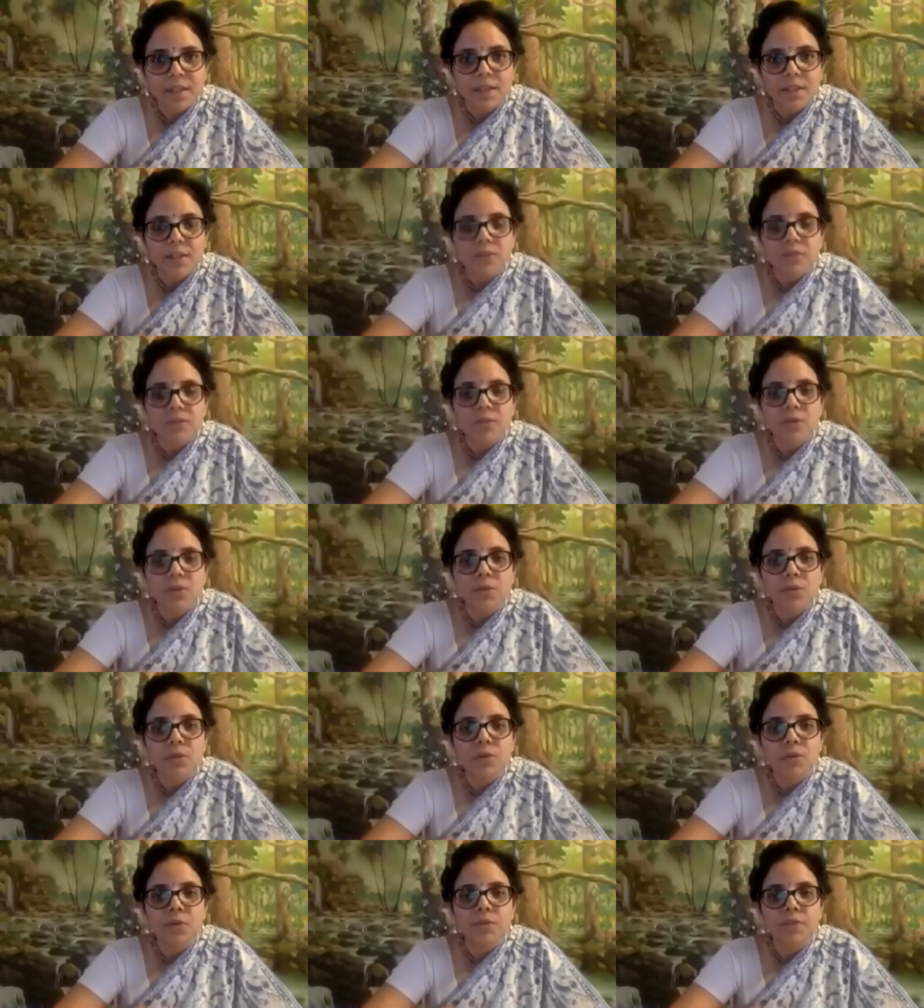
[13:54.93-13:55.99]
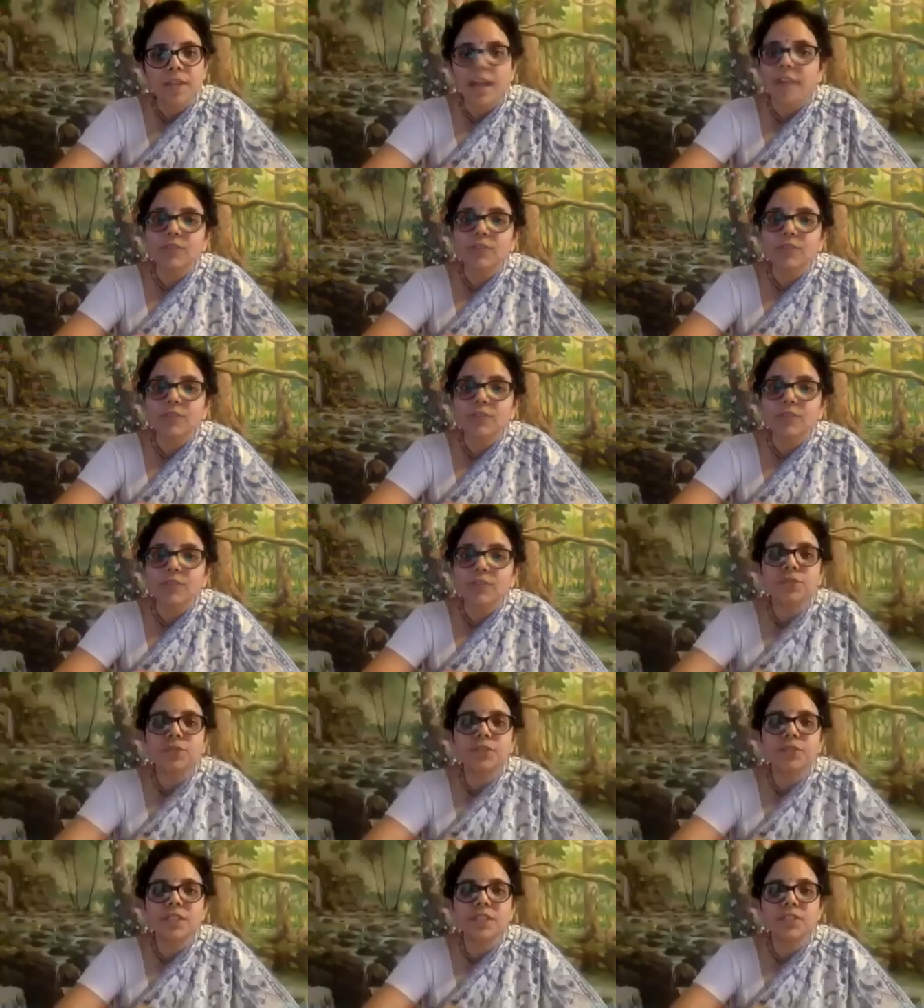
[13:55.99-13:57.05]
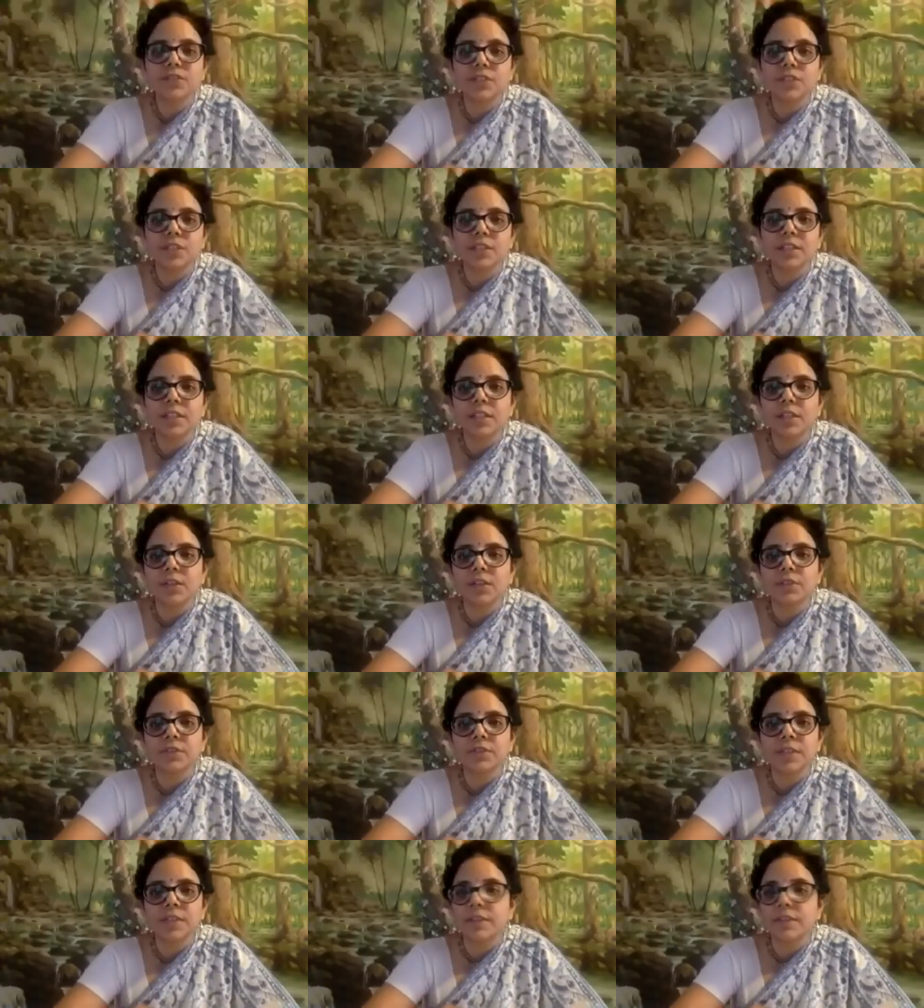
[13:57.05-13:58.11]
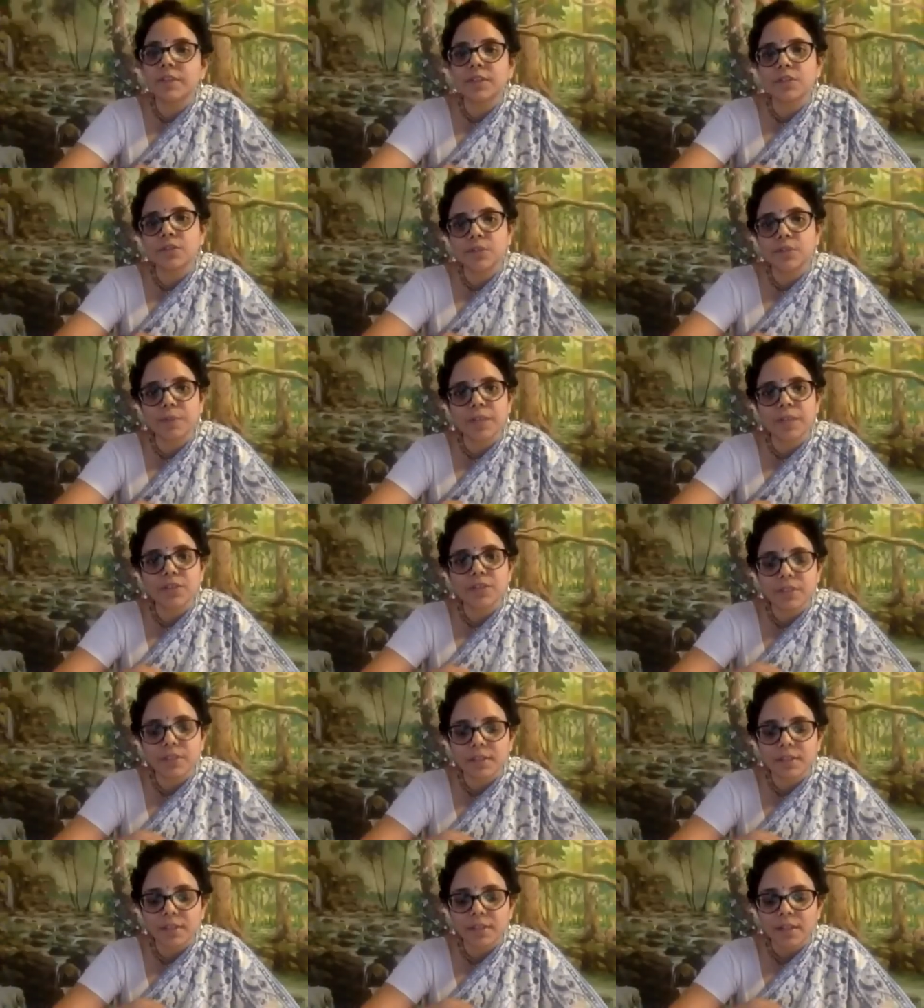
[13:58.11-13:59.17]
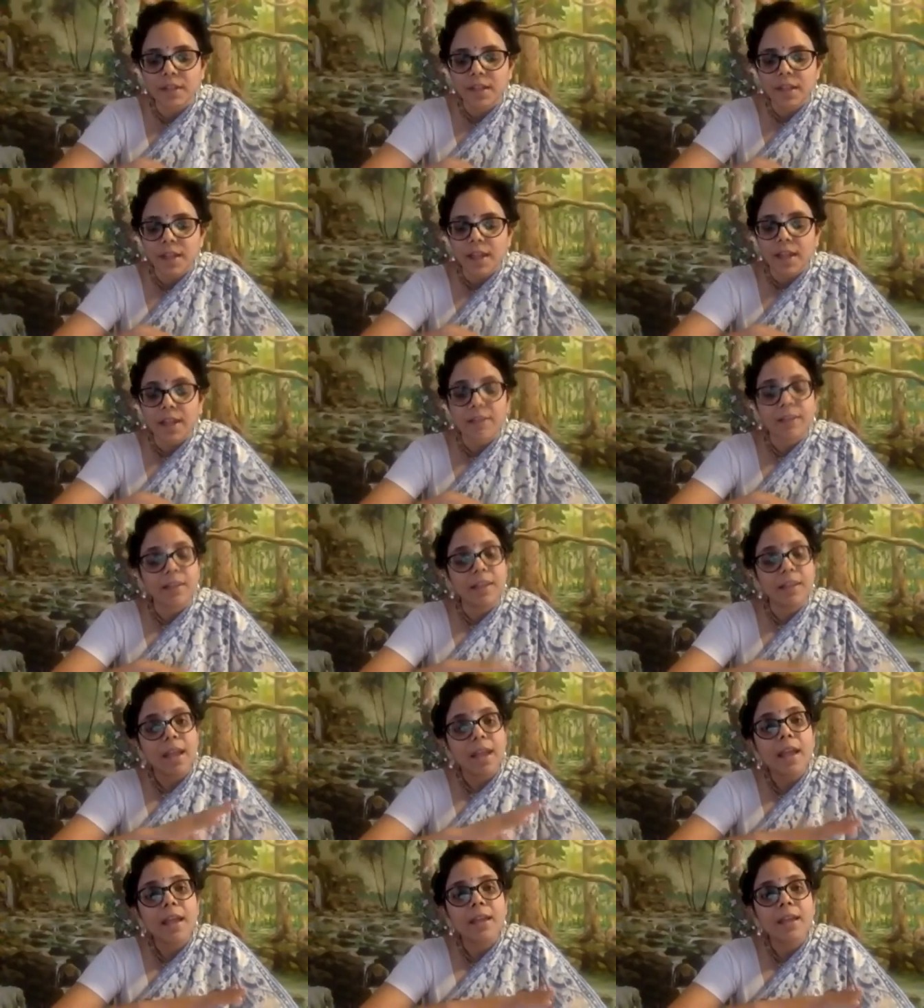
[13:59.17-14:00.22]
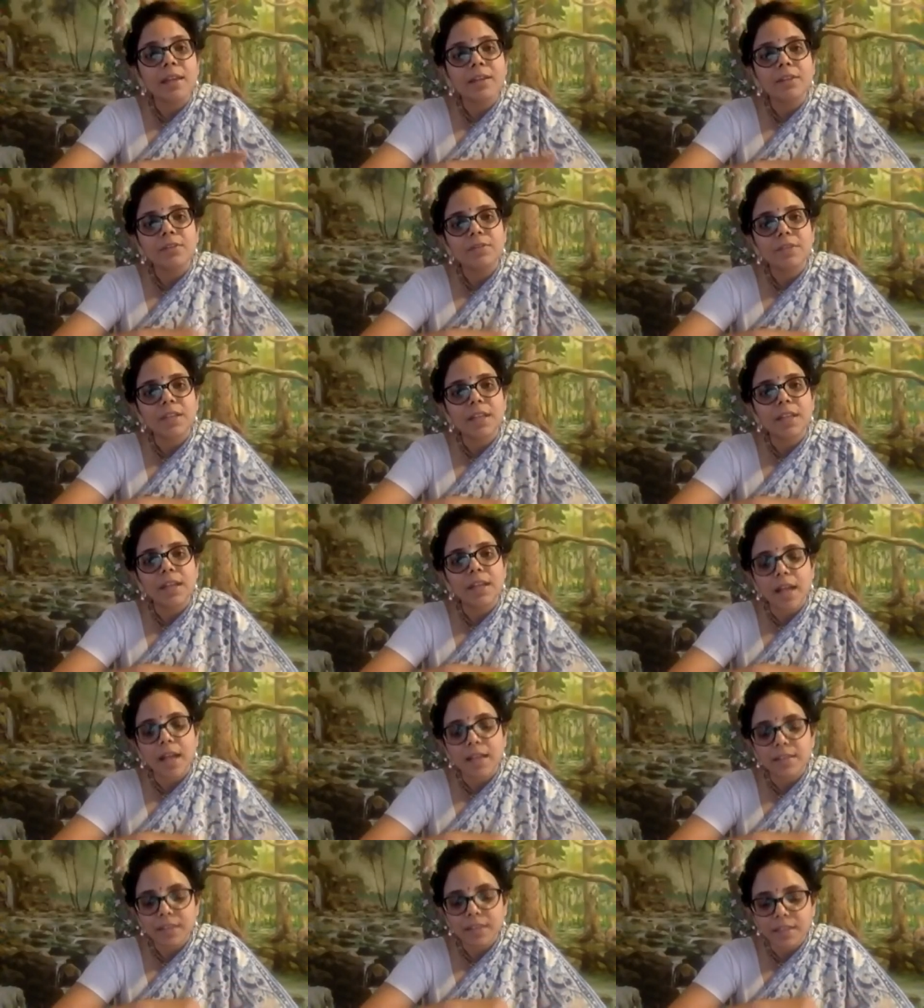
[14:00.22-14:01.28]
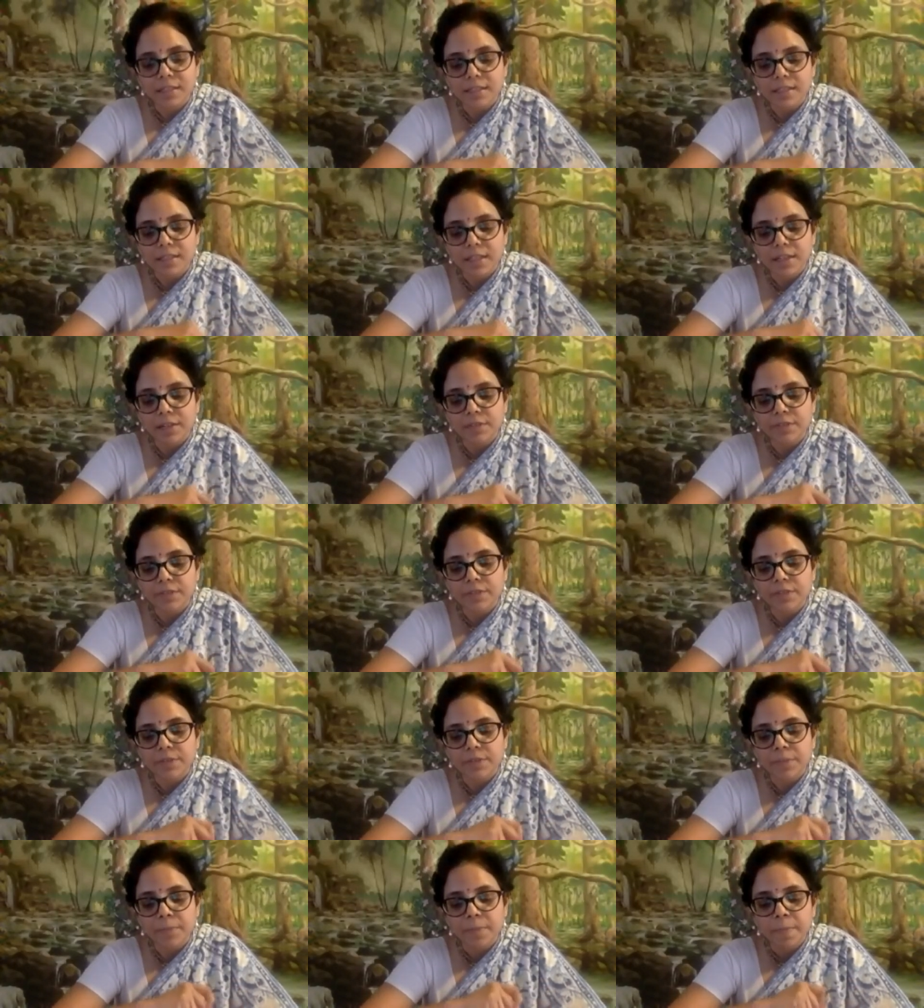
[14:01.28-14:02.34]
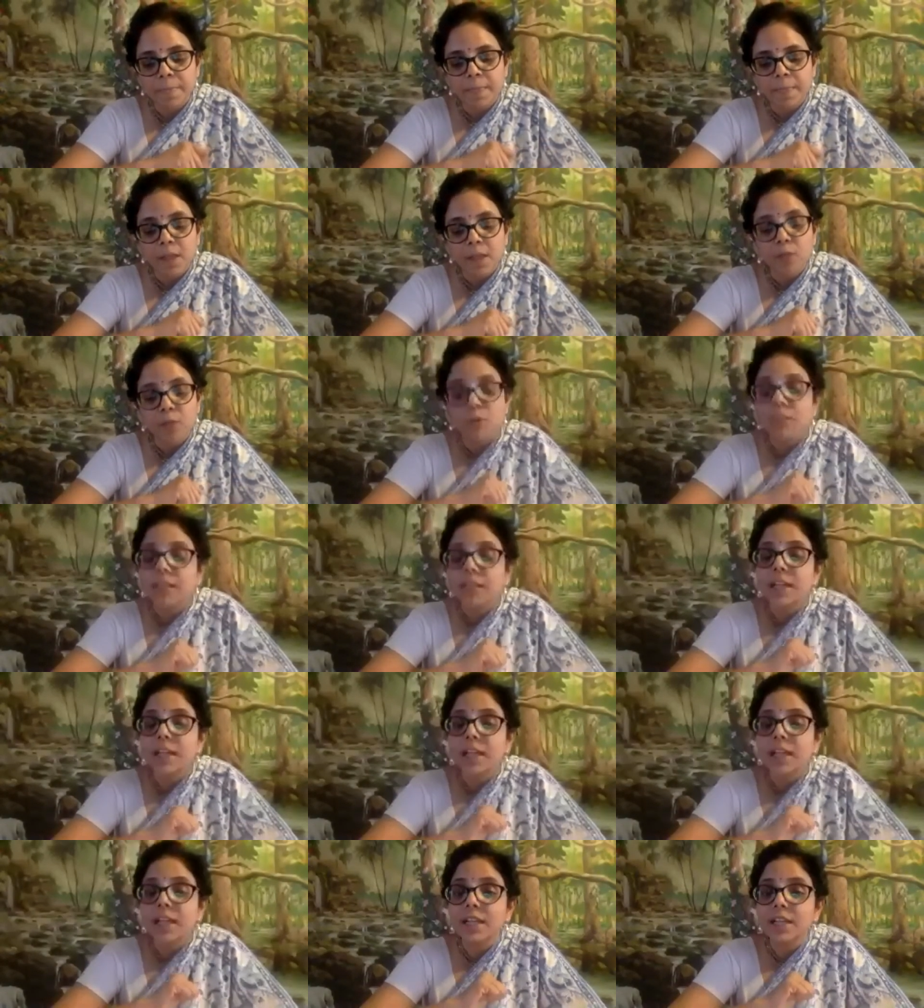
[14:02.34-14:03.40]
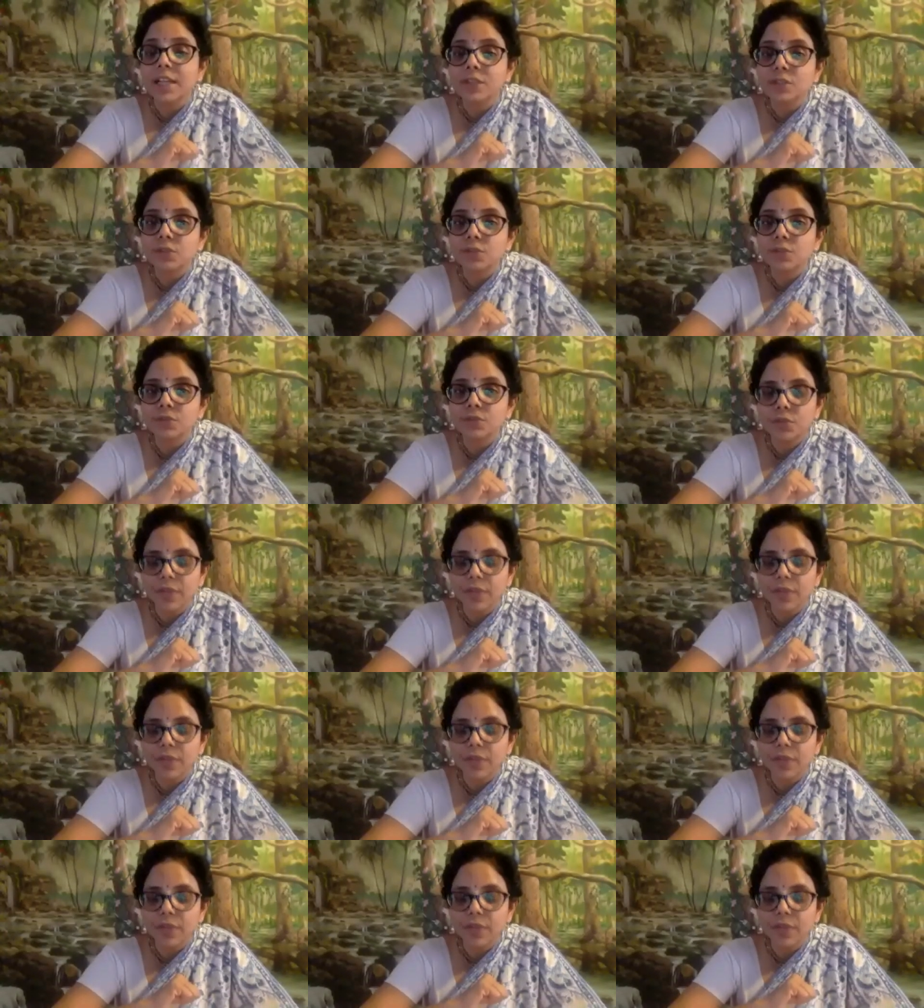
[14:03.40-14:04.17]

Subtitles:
So we have to go through this journey of self-introspection. And at the end, we can ask ourselves, what can I do so I can